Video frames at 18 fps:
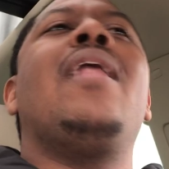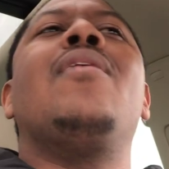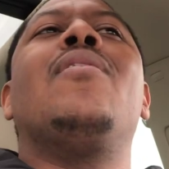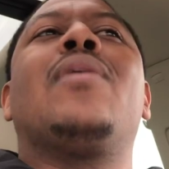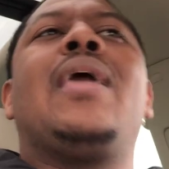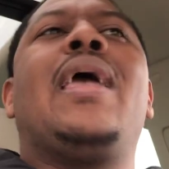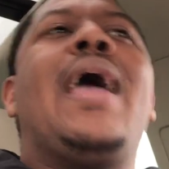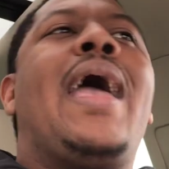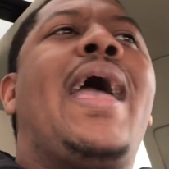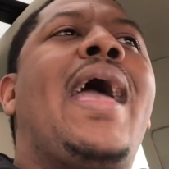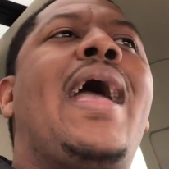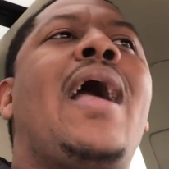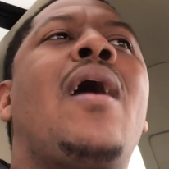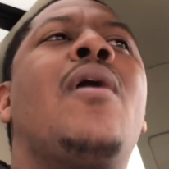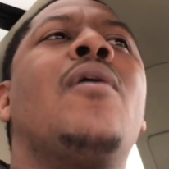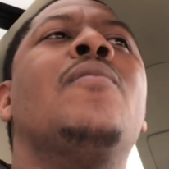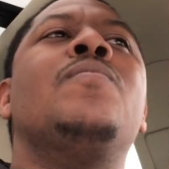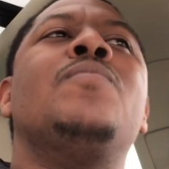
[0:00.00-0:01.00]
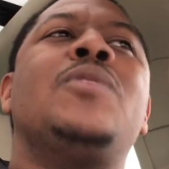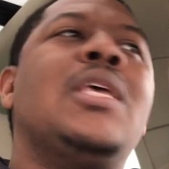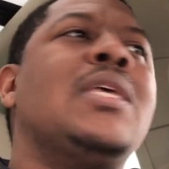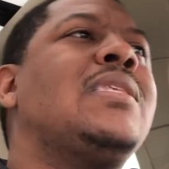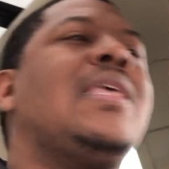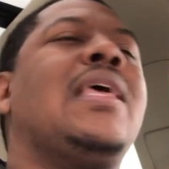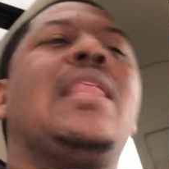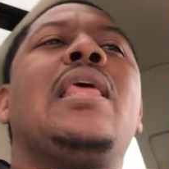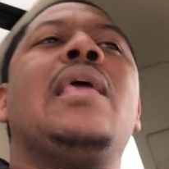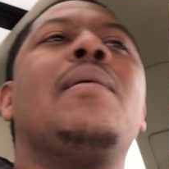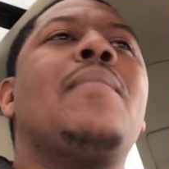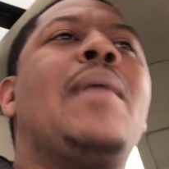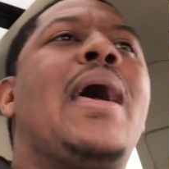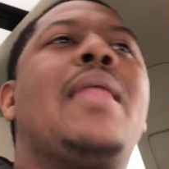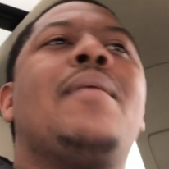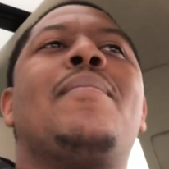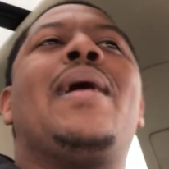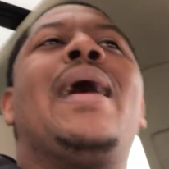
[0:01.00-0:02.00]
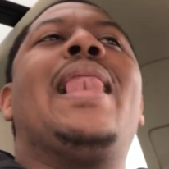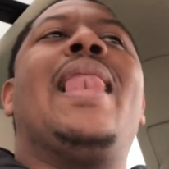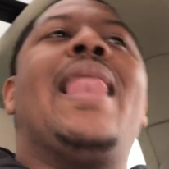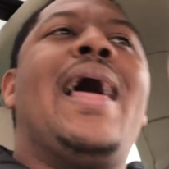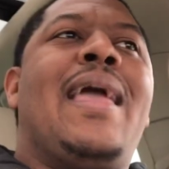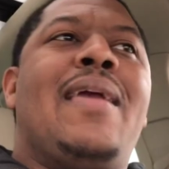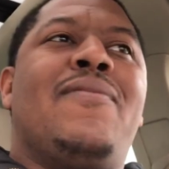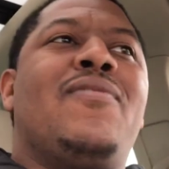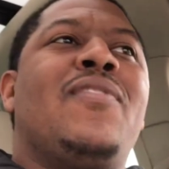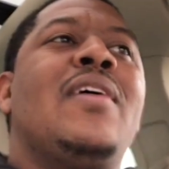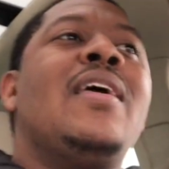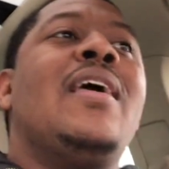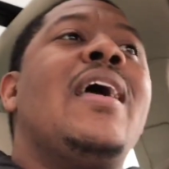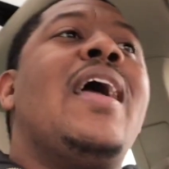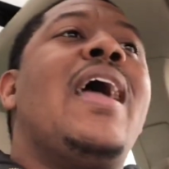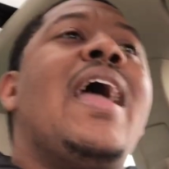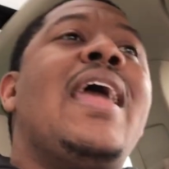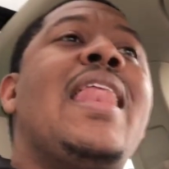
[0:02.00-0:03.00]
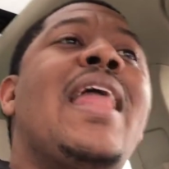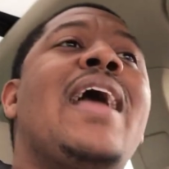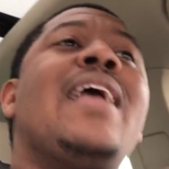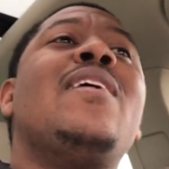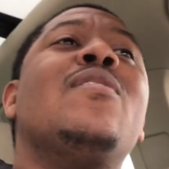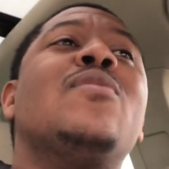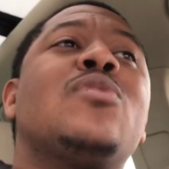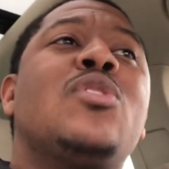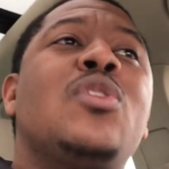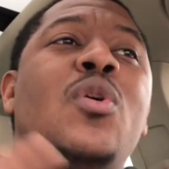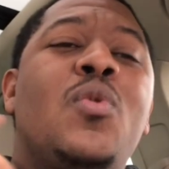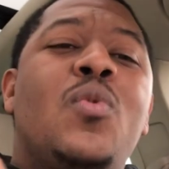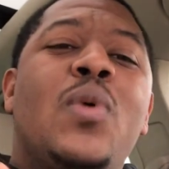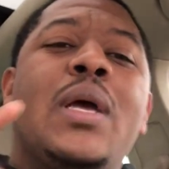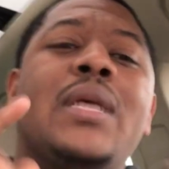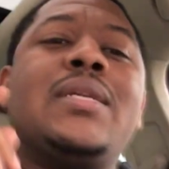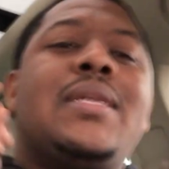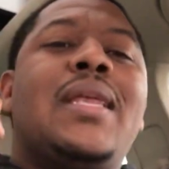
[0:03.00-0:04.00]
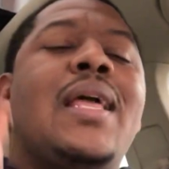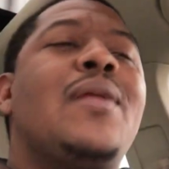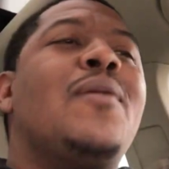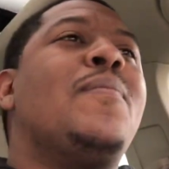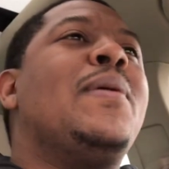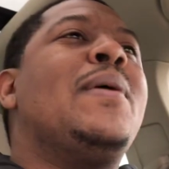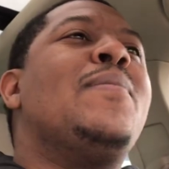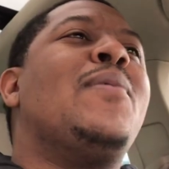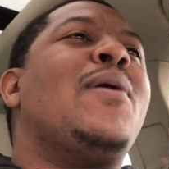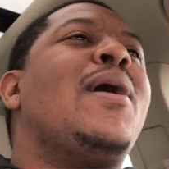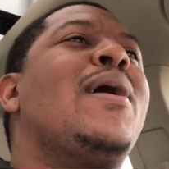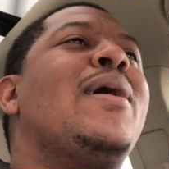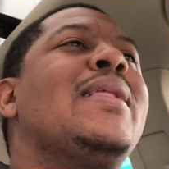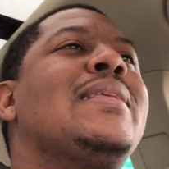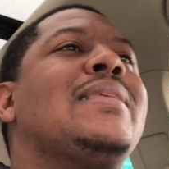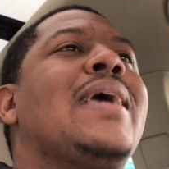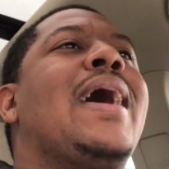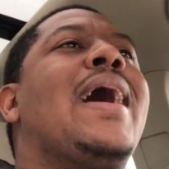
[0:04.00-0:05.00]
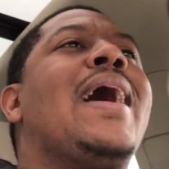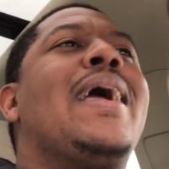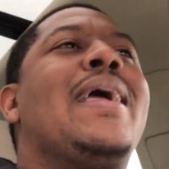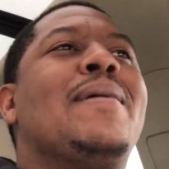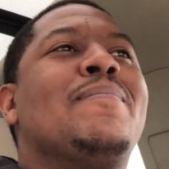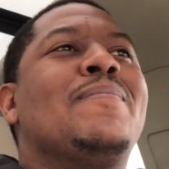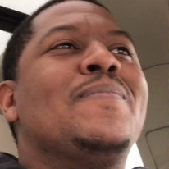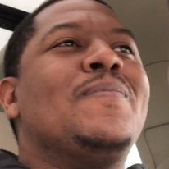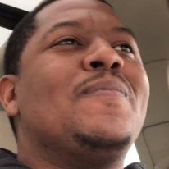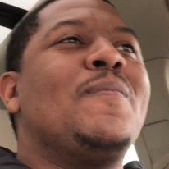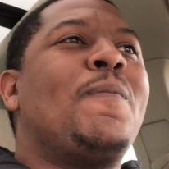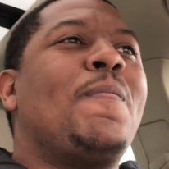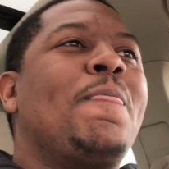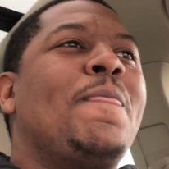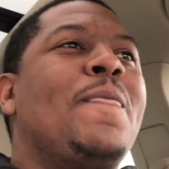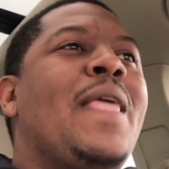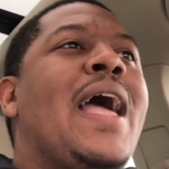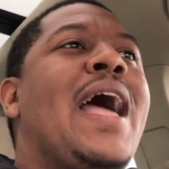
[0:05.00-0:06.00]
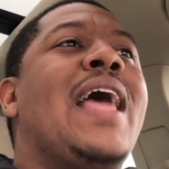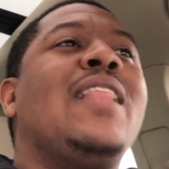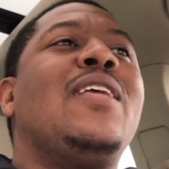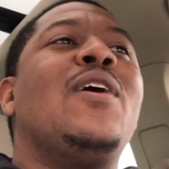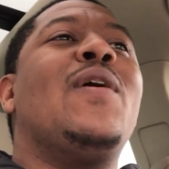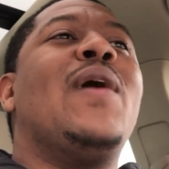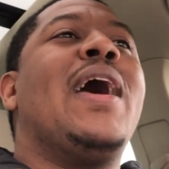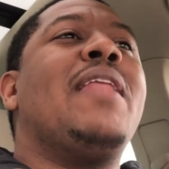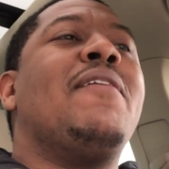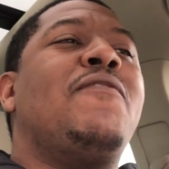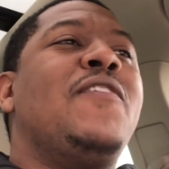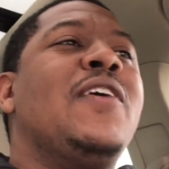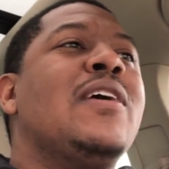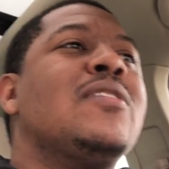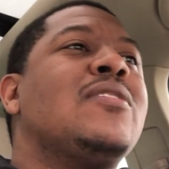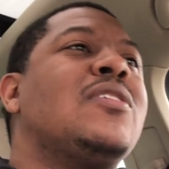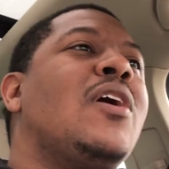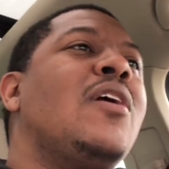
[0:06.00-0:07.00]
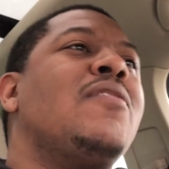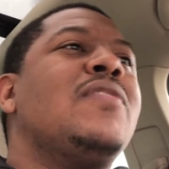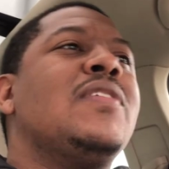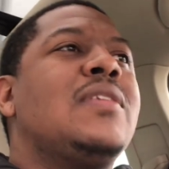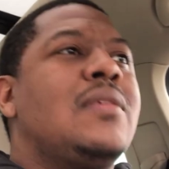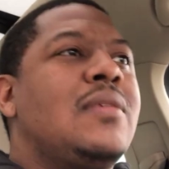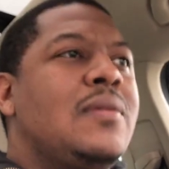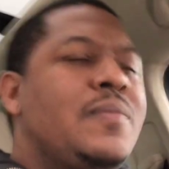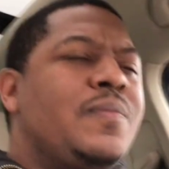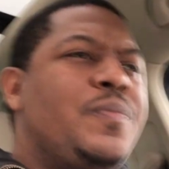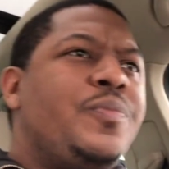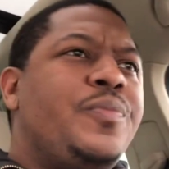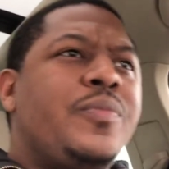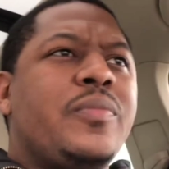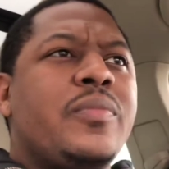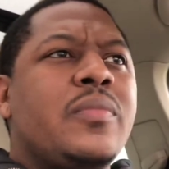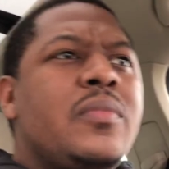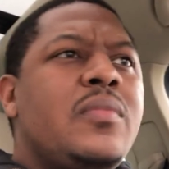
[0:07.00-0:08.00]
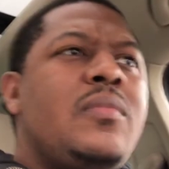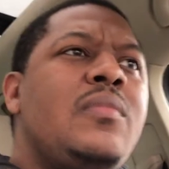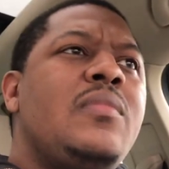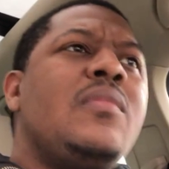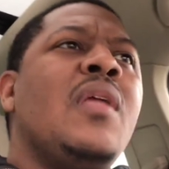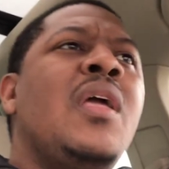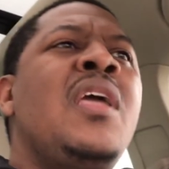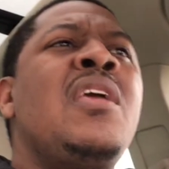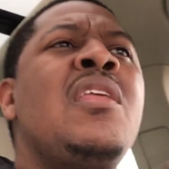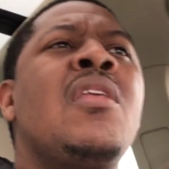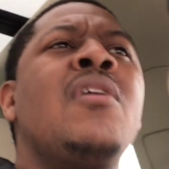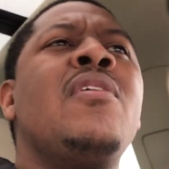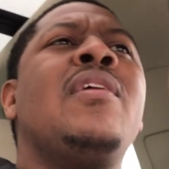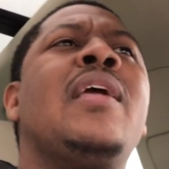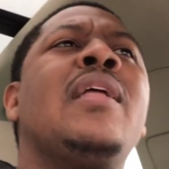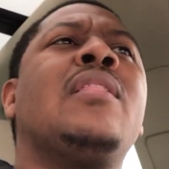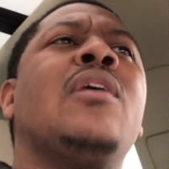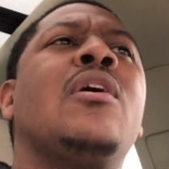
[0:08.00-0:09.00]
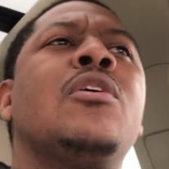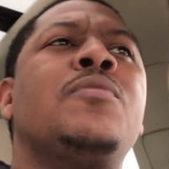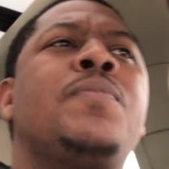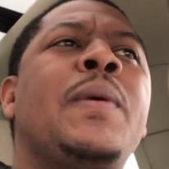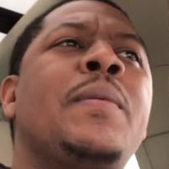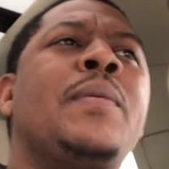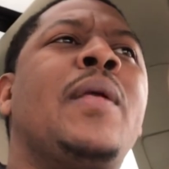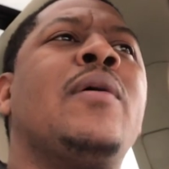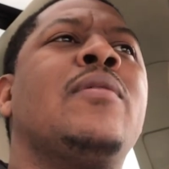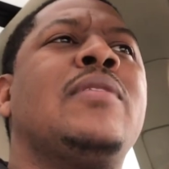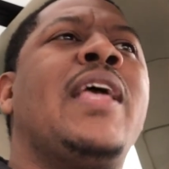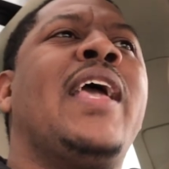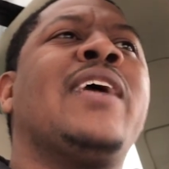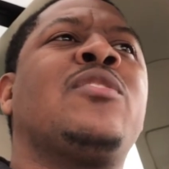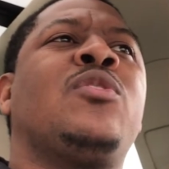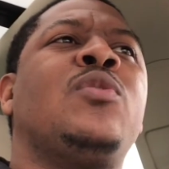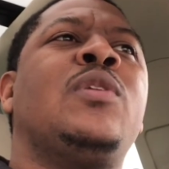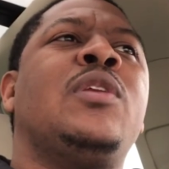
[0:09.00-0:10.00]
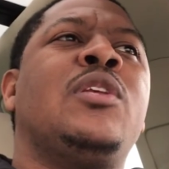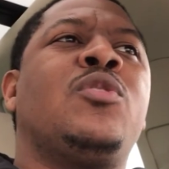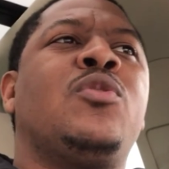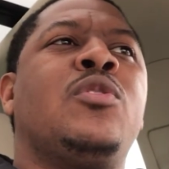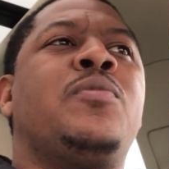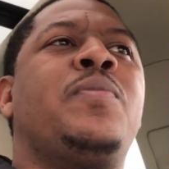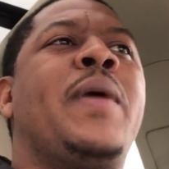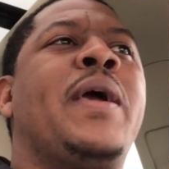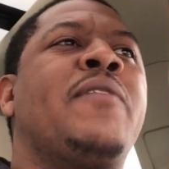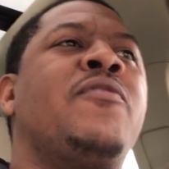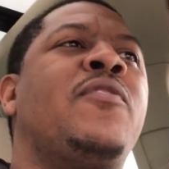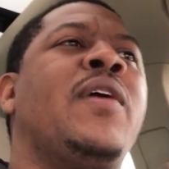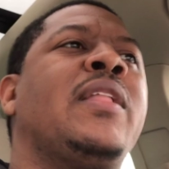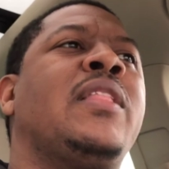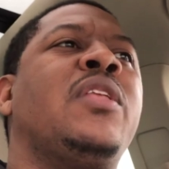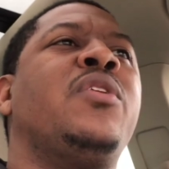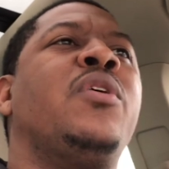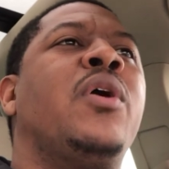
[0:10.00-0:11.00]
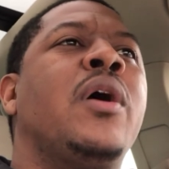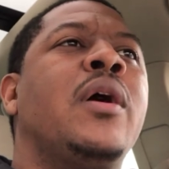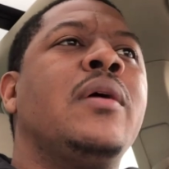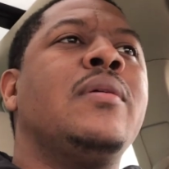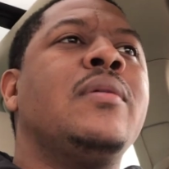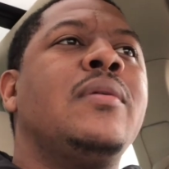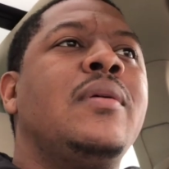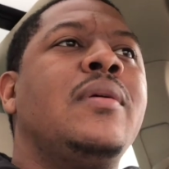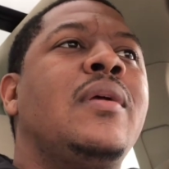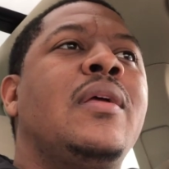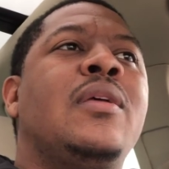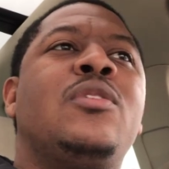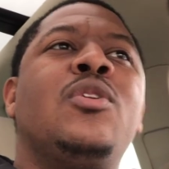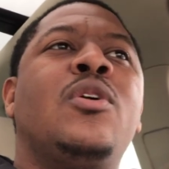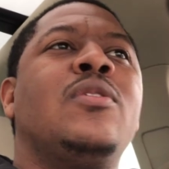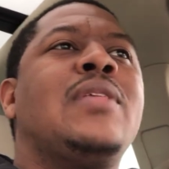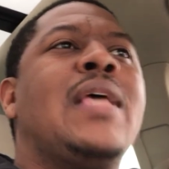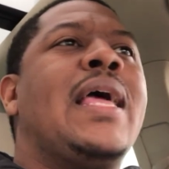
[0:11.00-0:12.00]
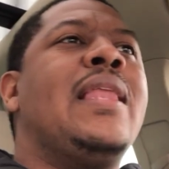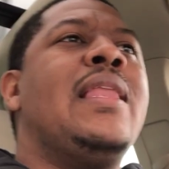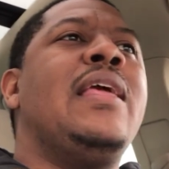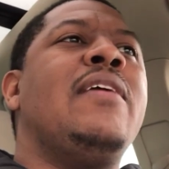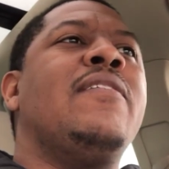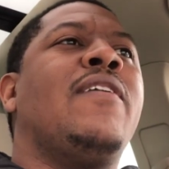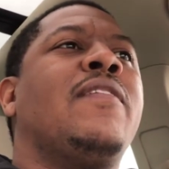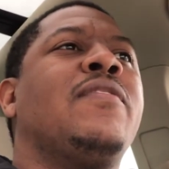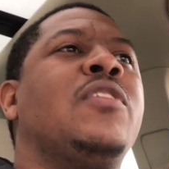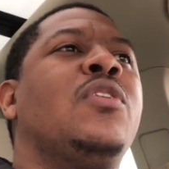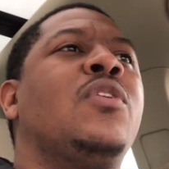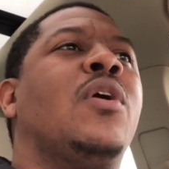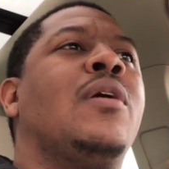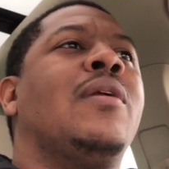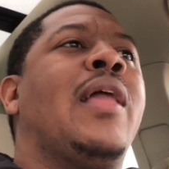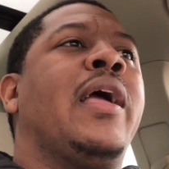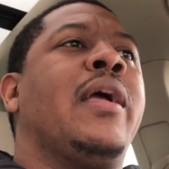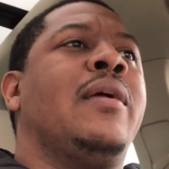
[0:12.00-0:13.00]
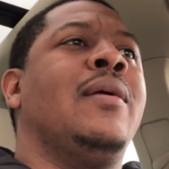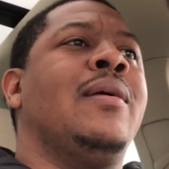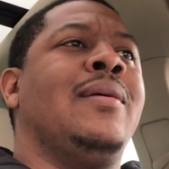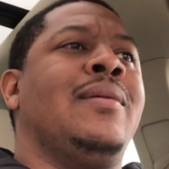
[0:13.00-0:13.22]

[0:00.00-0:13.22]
don't care how, just get him out of my life. And I used to wish that on people all the time. I'd go out of field service. And you know, you get those people that was extra disrespectful at the door. As soon as I leave off the door, like,